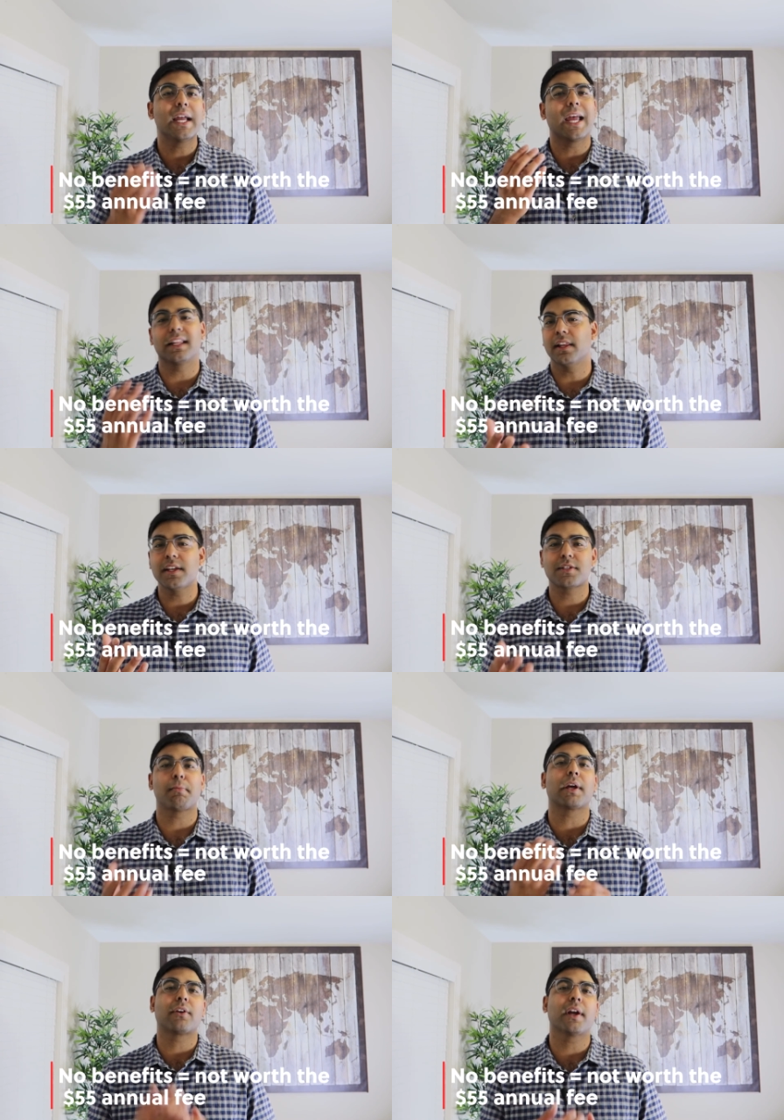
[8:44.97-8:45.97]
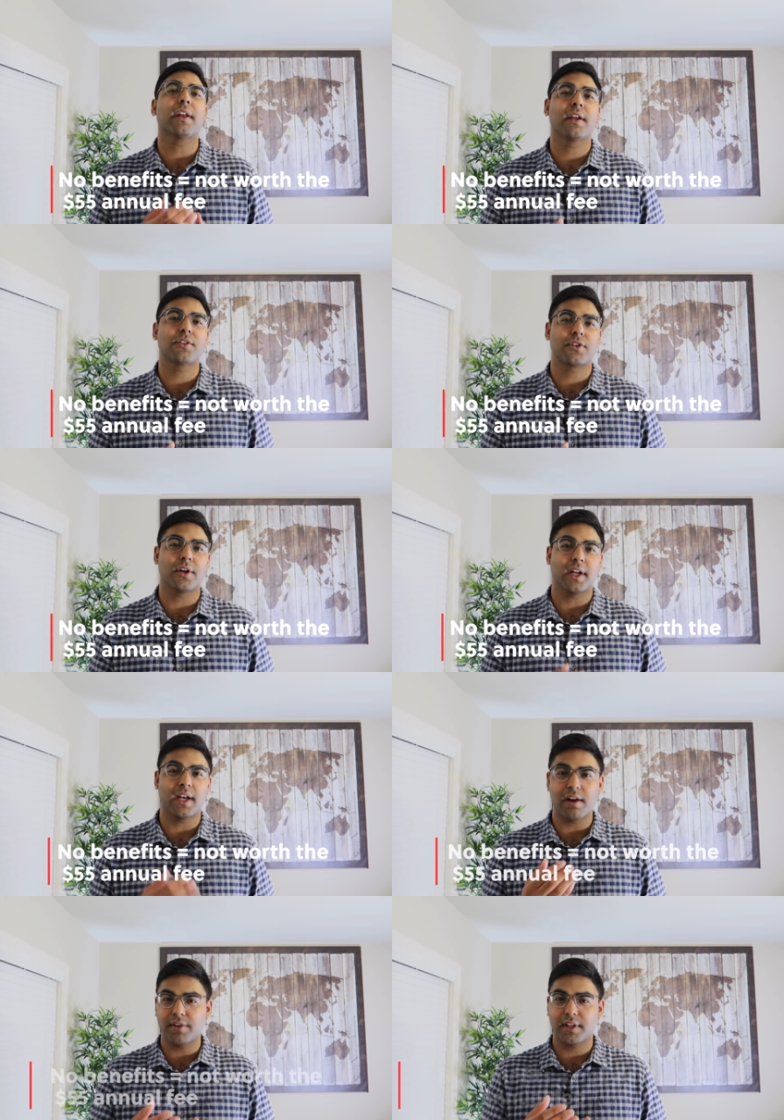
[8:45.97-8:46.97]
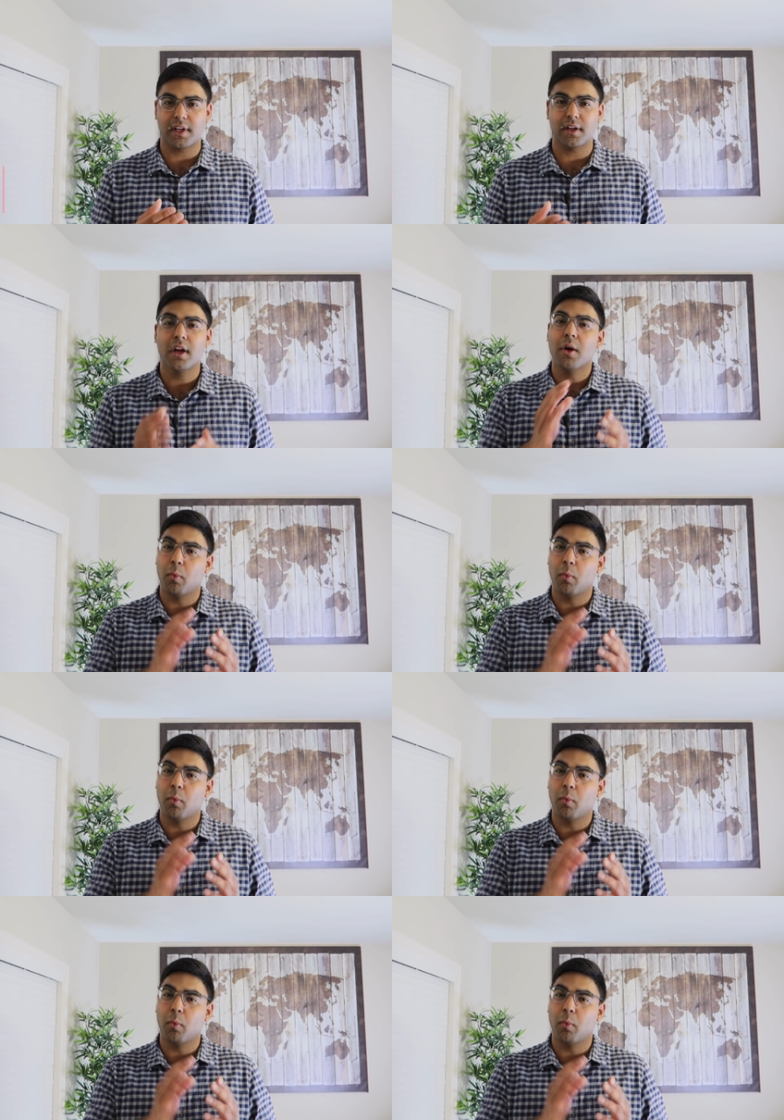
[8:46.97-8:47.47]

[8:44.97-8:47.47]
at least my credit history and everything